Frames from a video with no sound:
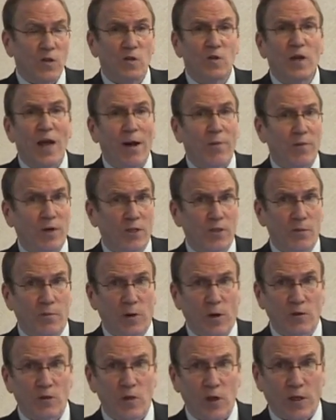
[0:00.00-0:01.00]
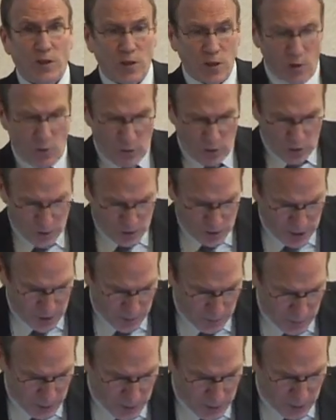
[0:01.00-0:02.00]
It's happening to both sexes with the
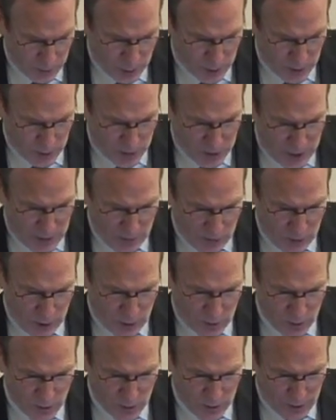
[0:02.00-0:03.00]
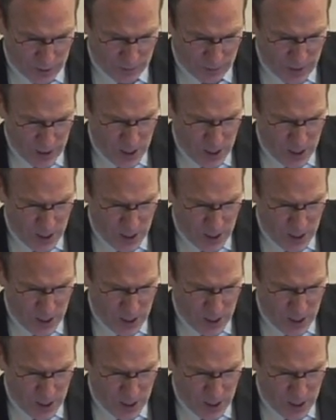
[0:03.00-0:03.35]
same, uh, with the same frequency.